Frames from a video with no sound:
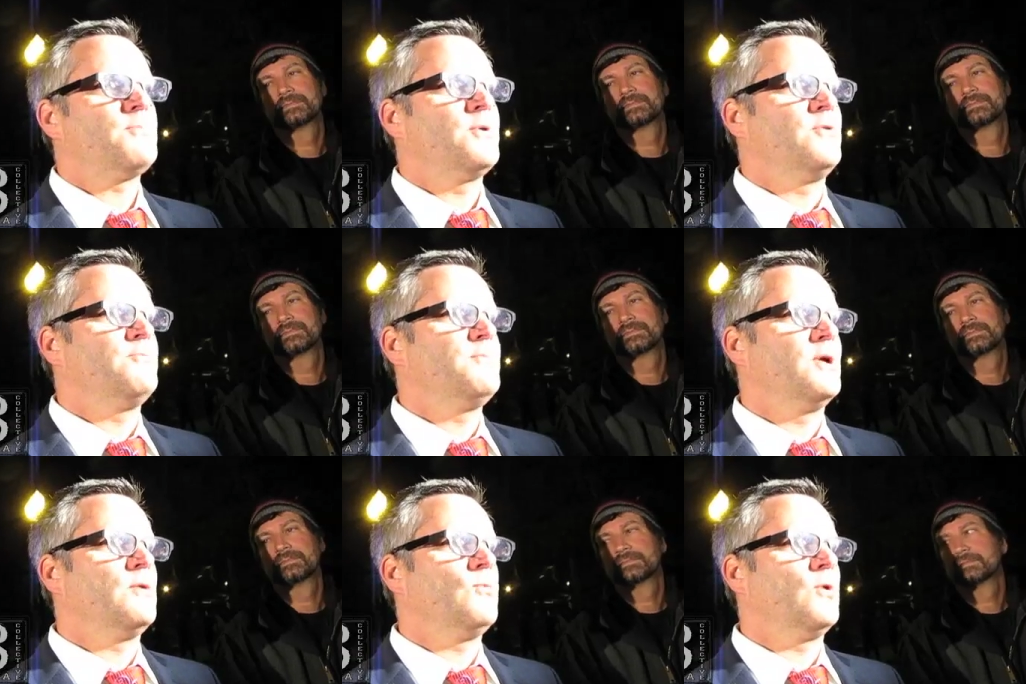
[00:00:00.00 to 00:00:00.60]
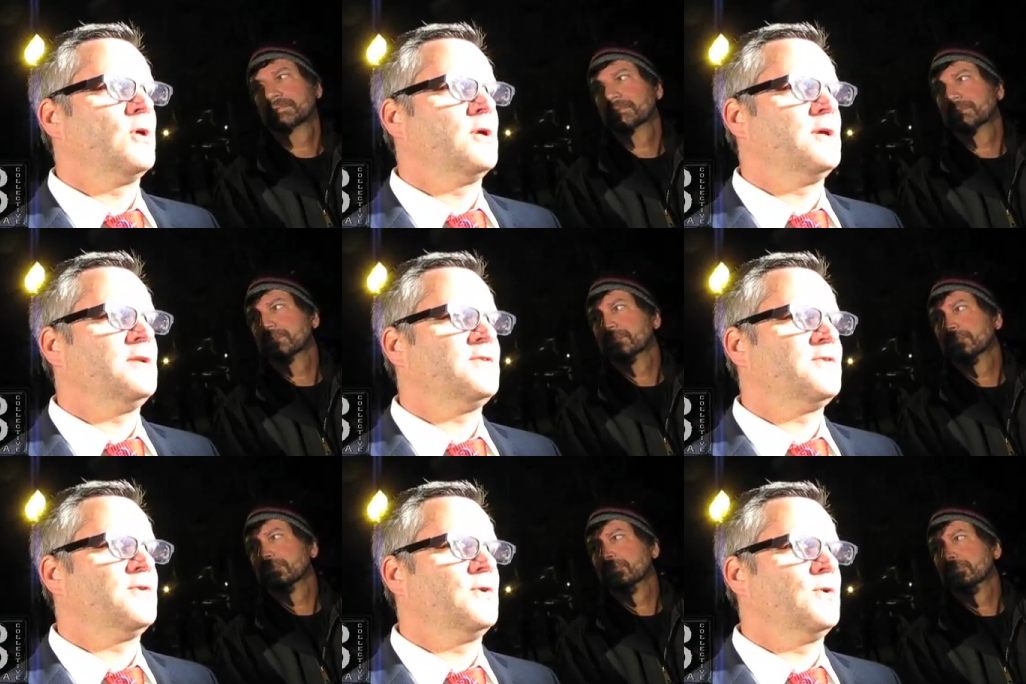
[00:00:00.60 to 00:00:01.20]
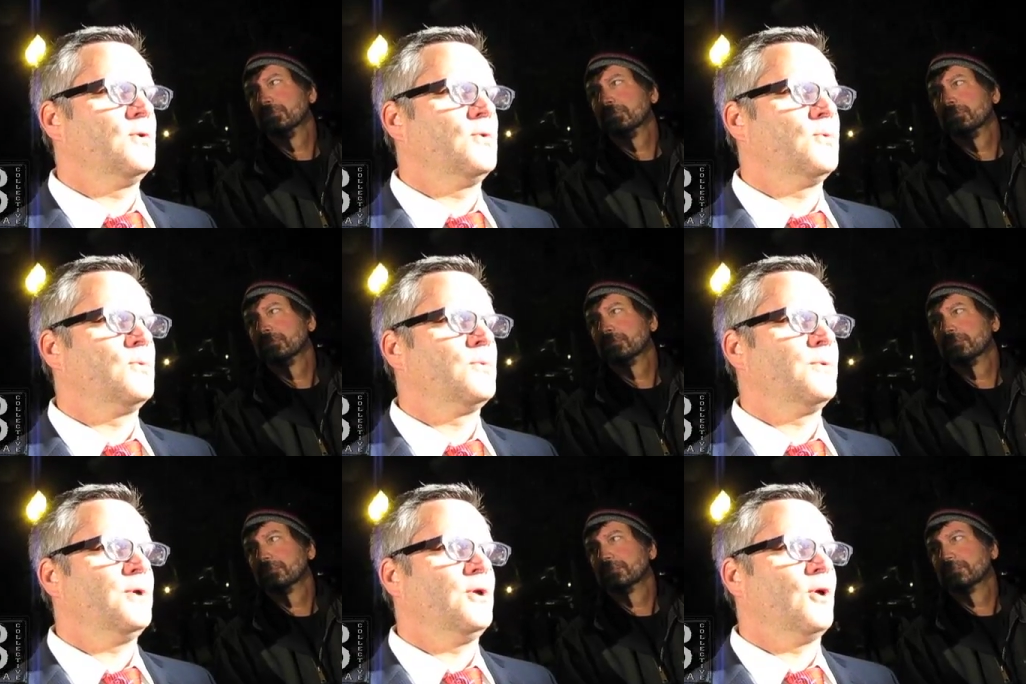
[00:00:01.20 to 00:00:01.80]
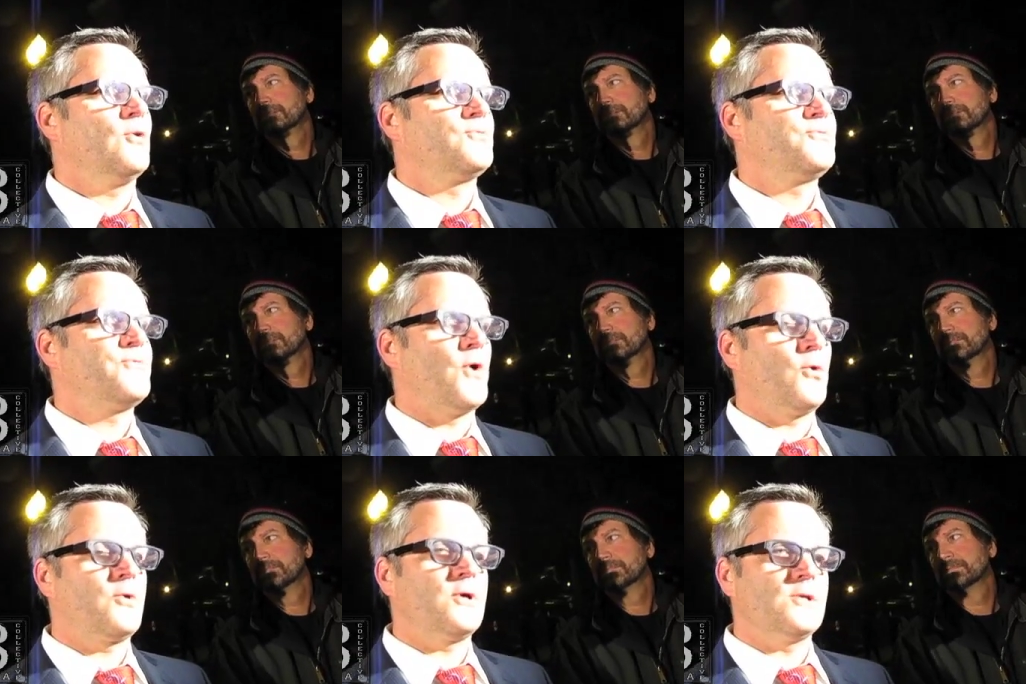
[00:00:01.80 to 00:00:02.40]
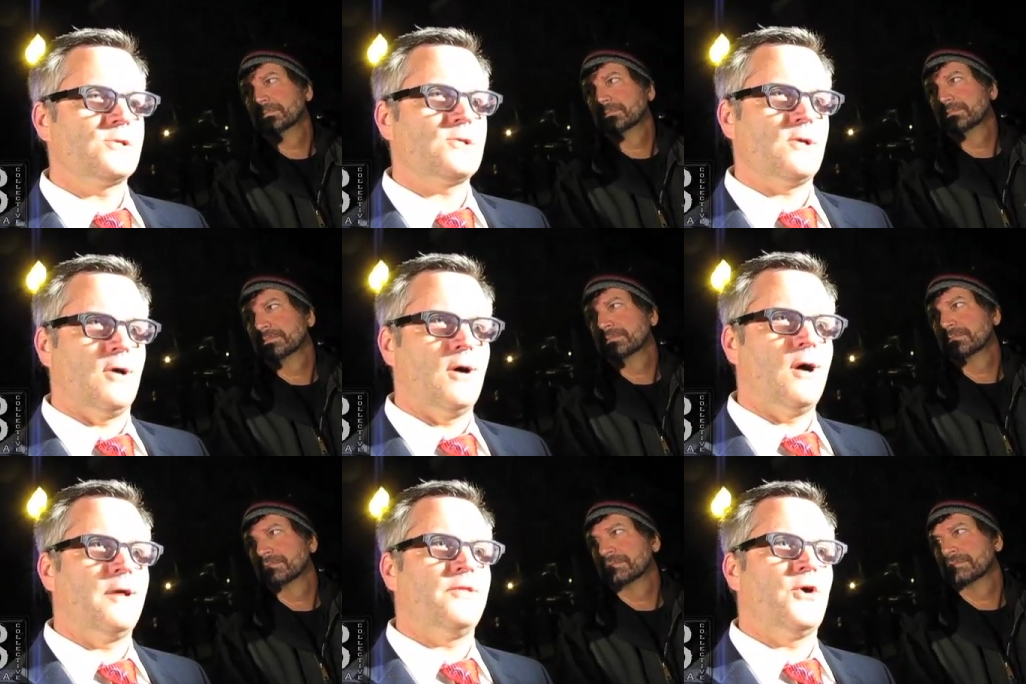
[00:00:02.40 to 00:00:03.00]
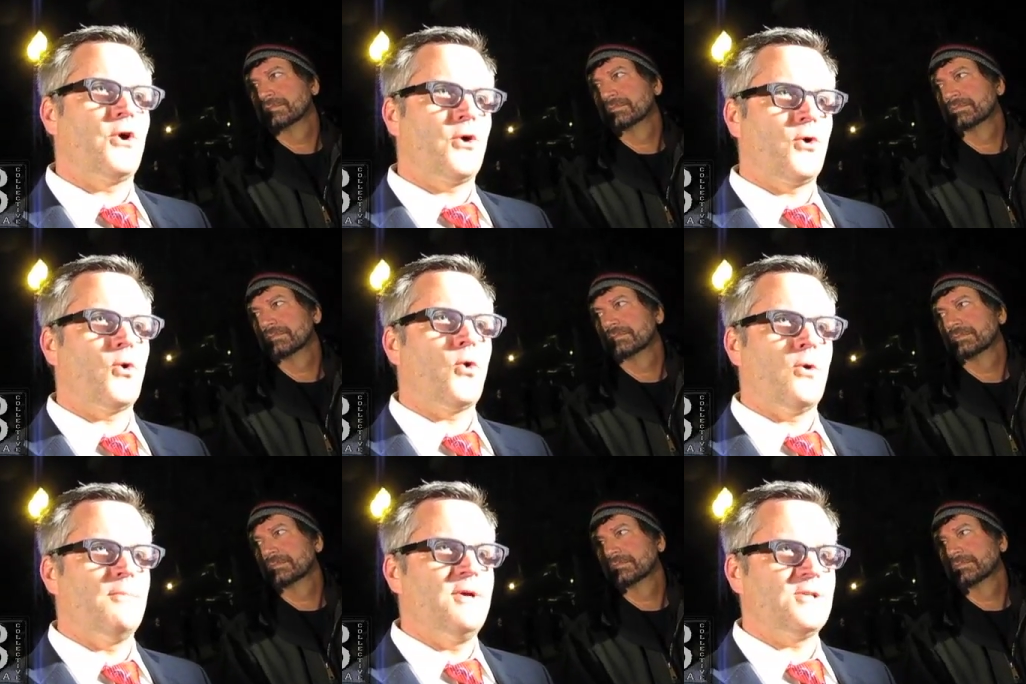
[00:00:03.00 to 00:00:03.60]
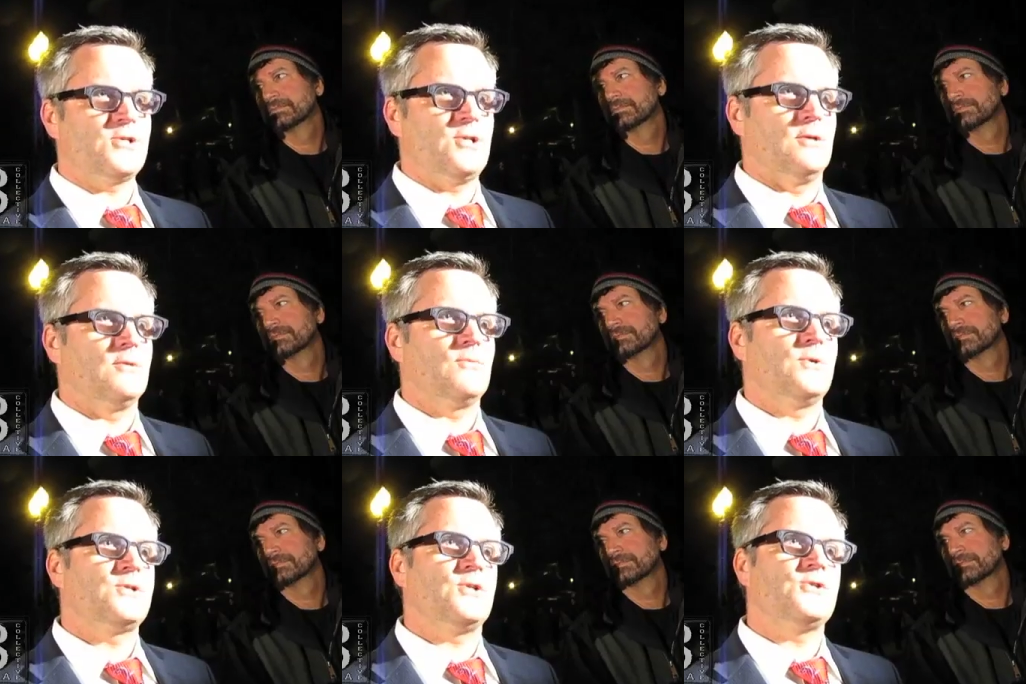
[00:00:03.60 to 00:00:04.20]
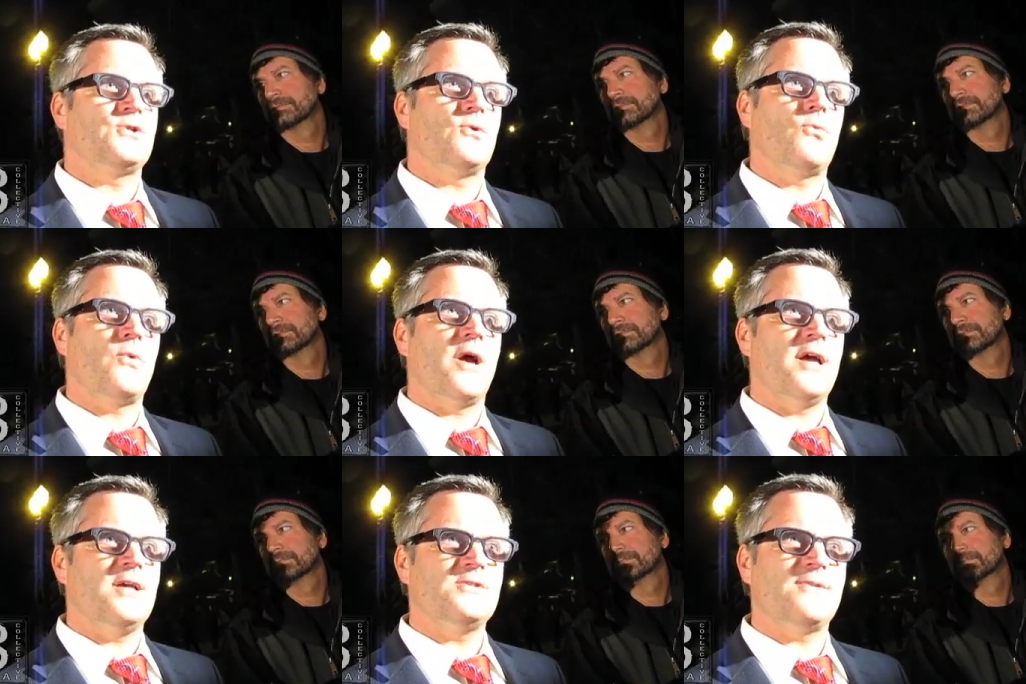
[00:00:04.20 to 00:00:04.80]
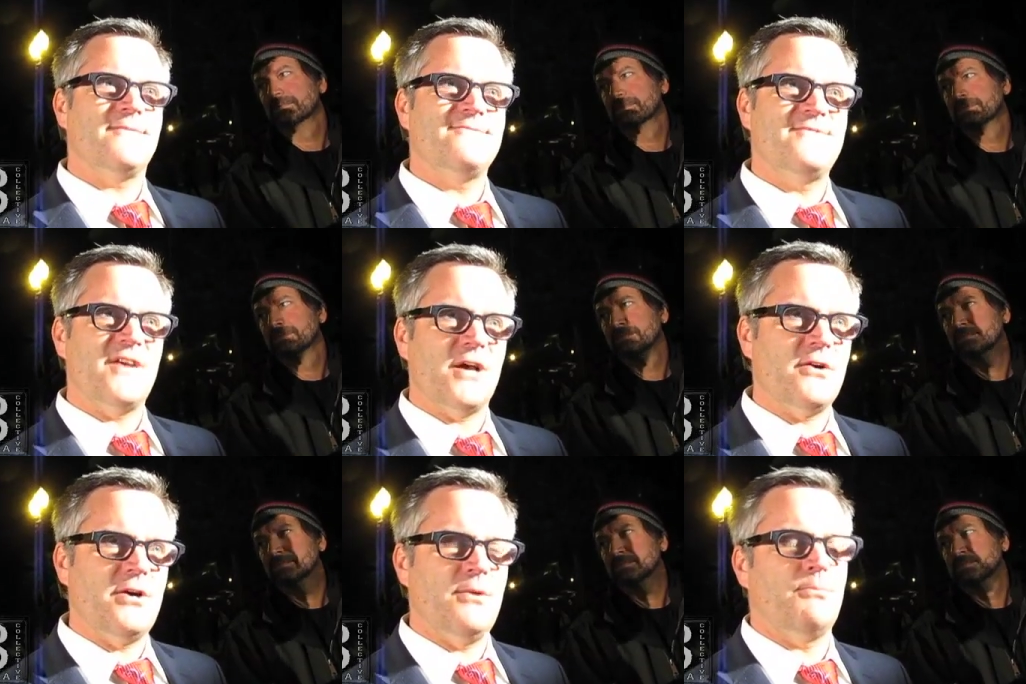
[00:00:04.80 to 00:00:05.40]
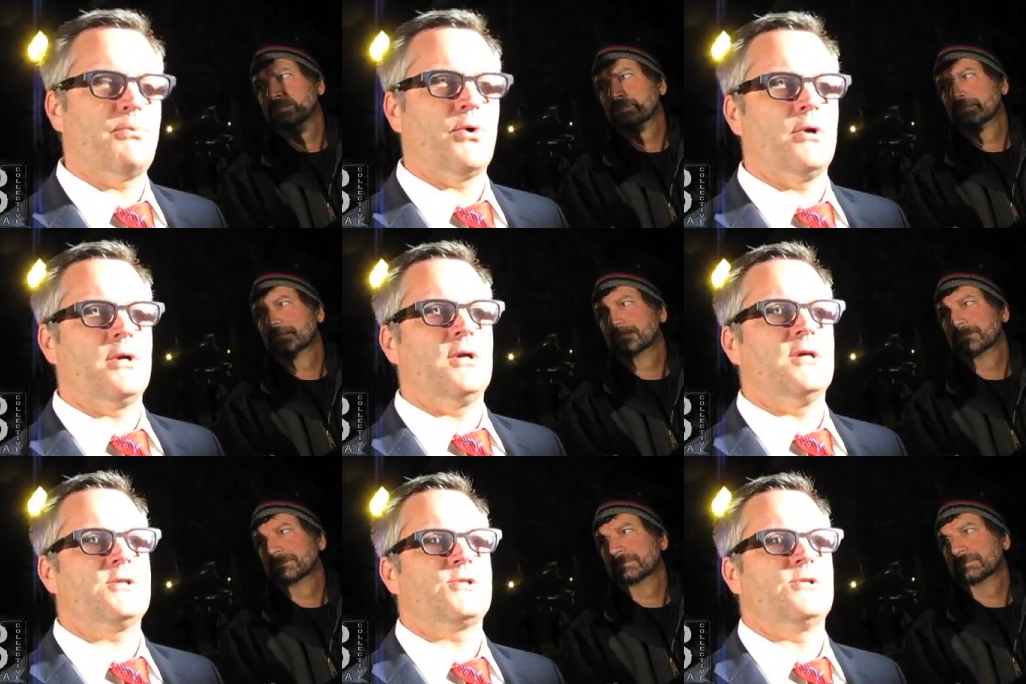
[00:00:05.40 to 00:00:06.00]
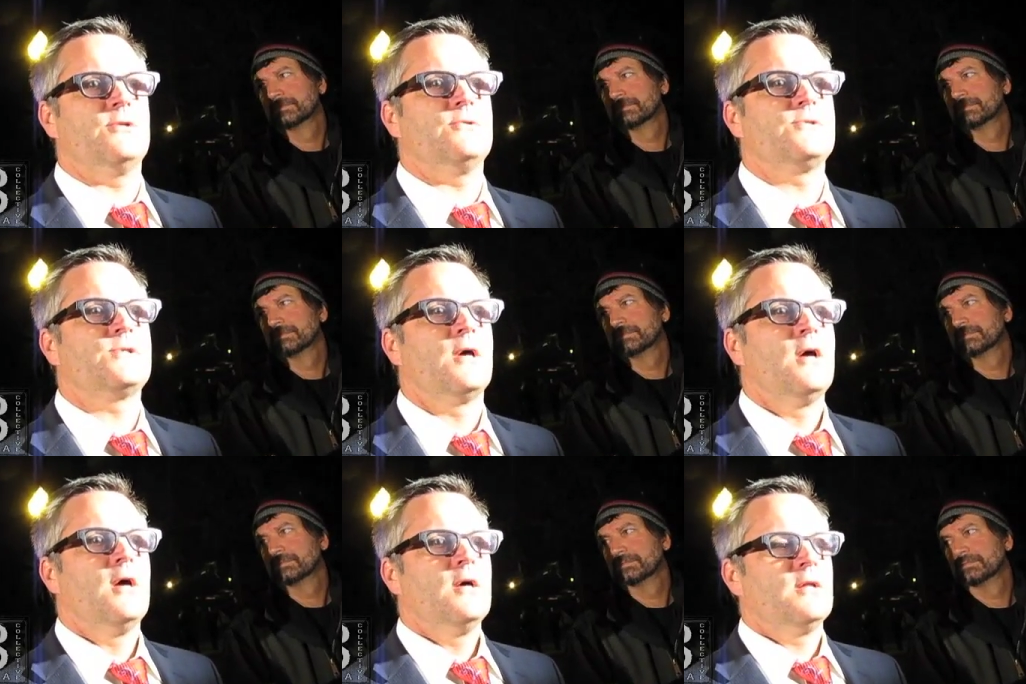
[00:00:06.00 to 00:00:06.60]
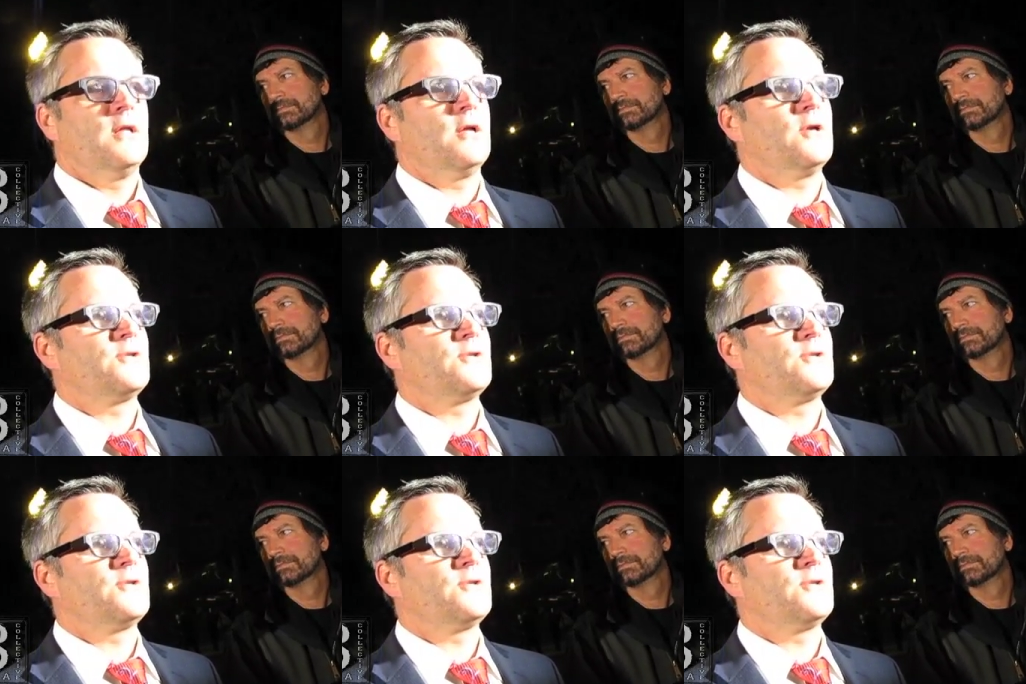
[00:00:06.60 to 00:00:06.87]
Speaker 1: who've been willing to, you know, focus on their core mission, which is to raise very important issues that are